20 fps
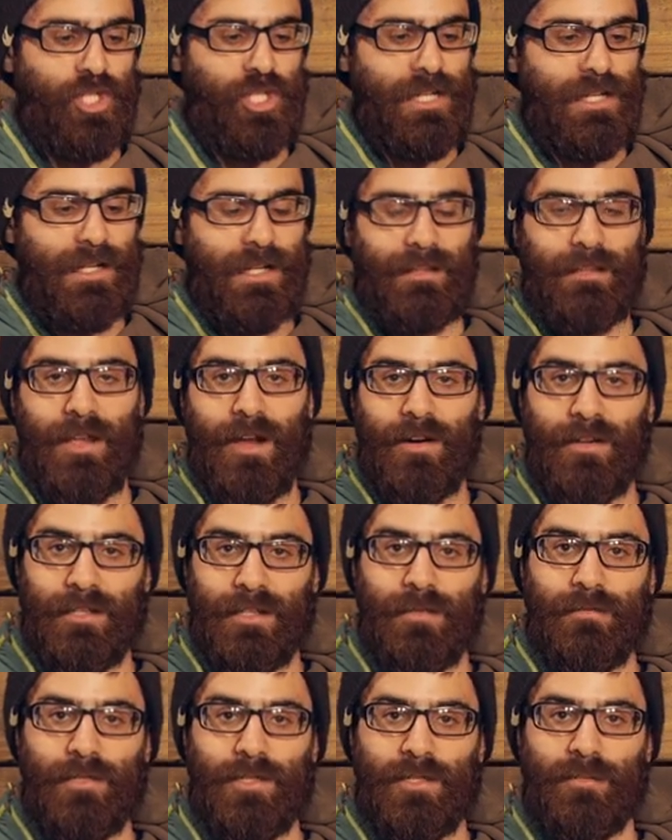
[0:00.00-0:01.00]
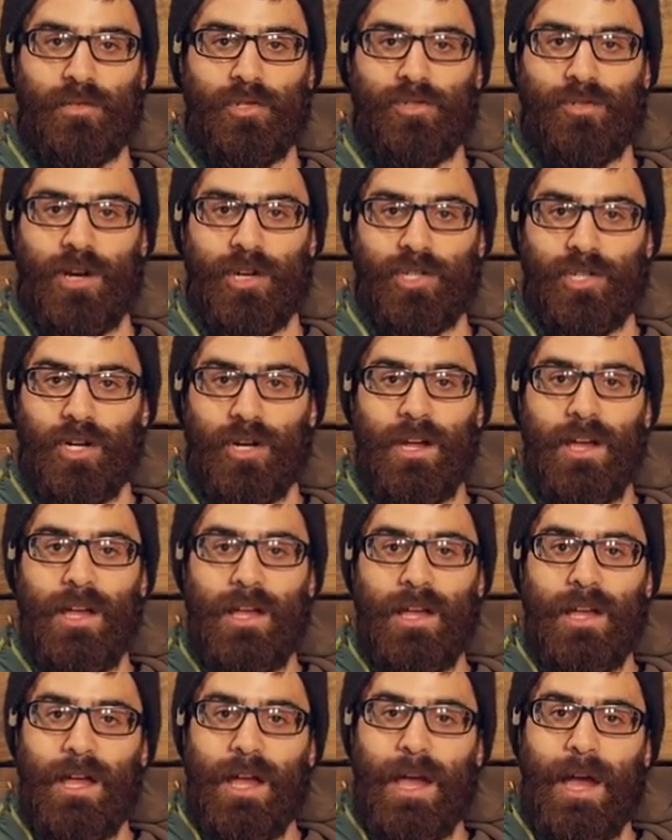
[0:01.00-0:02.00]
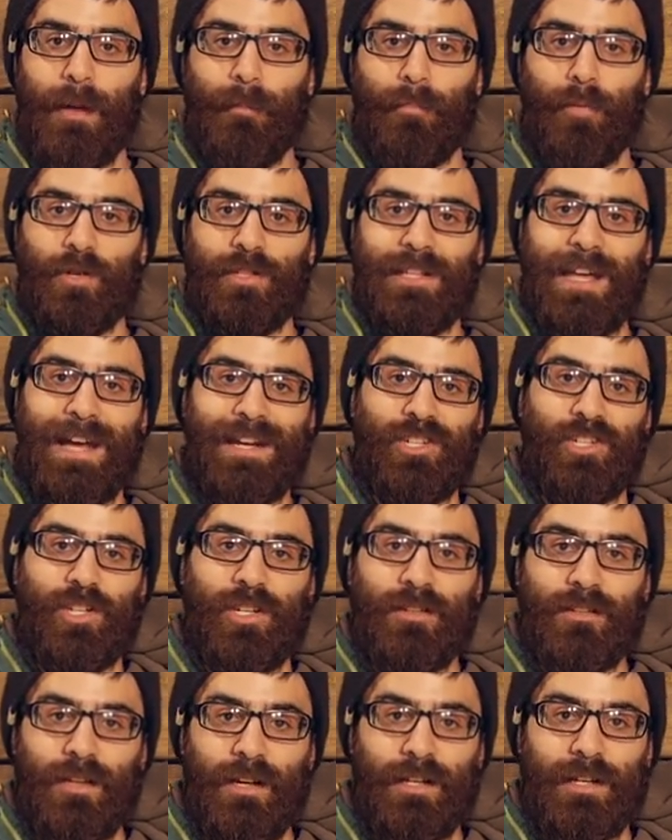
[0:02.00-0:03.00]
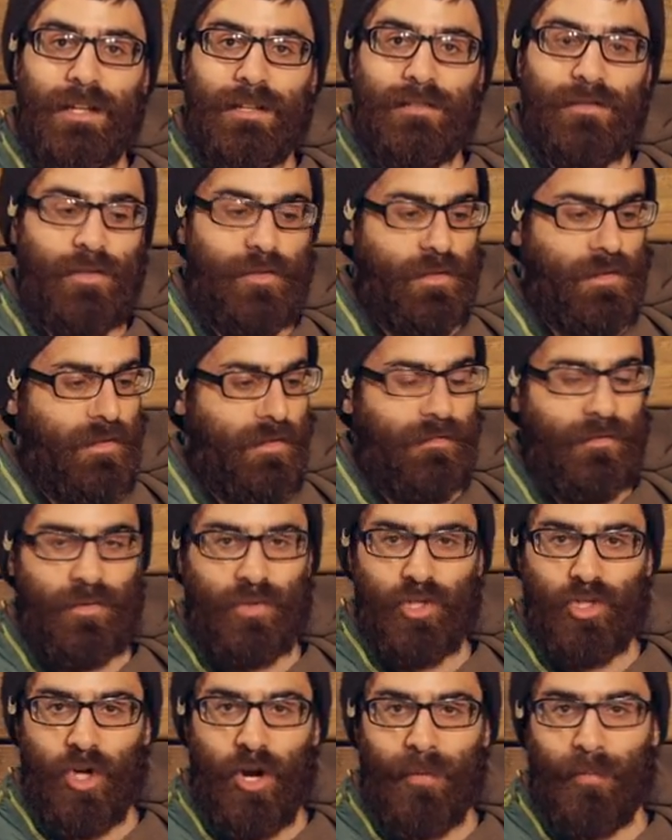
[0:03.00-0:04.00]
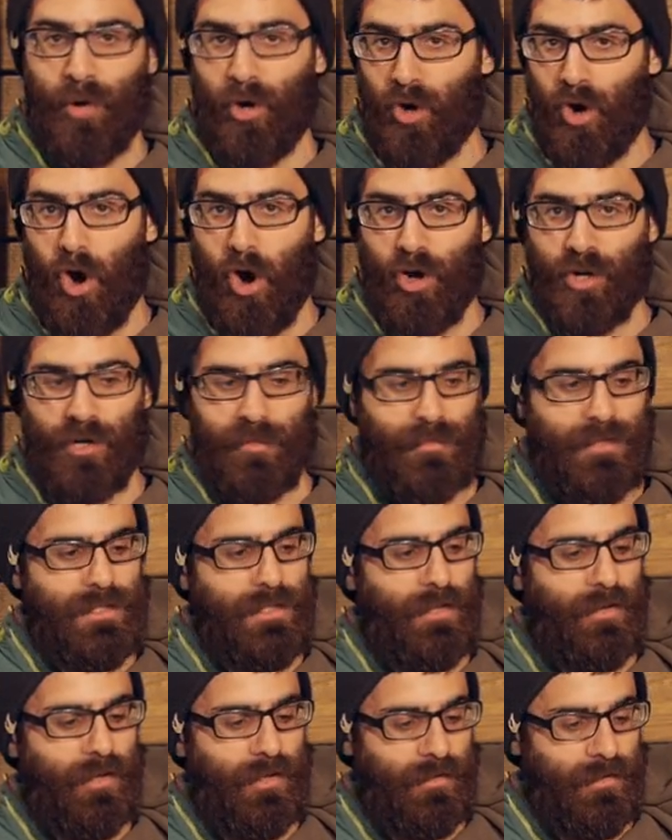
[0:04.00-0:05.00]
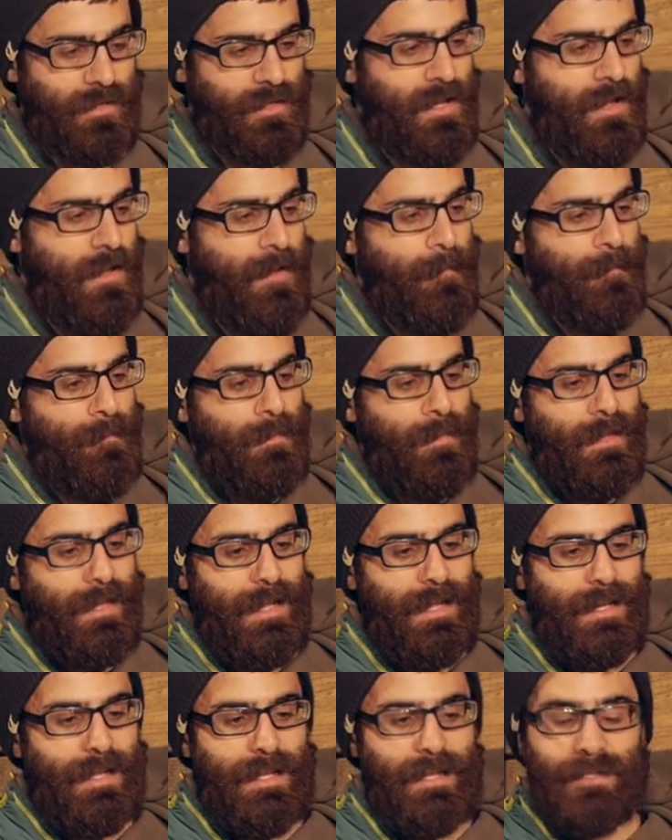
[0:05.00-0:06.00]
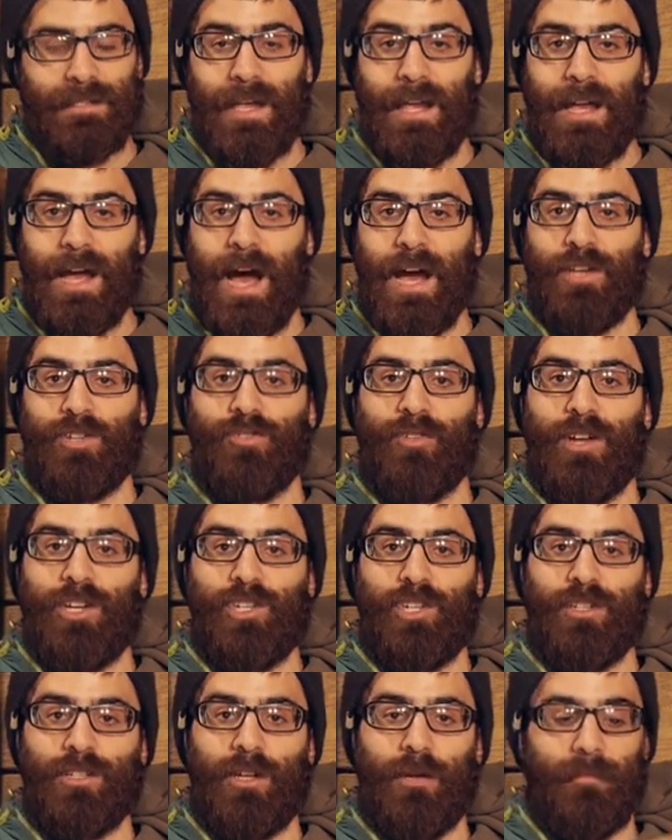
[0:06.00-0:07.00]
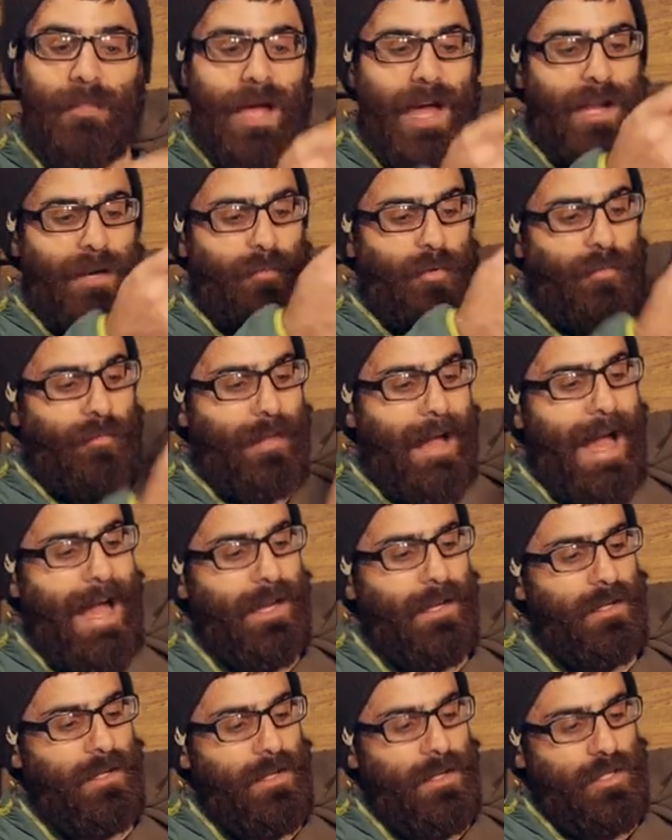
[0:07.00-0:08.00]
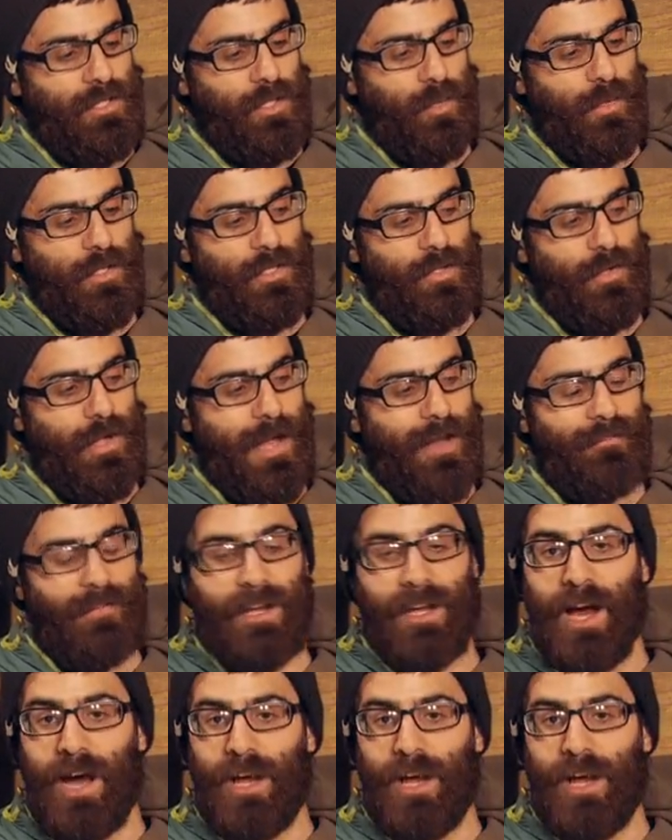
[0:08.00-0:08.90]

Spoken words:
sheet in there to give you some structure and protection against those sharper or harder materials. It is a hydration compatible back, so we do have a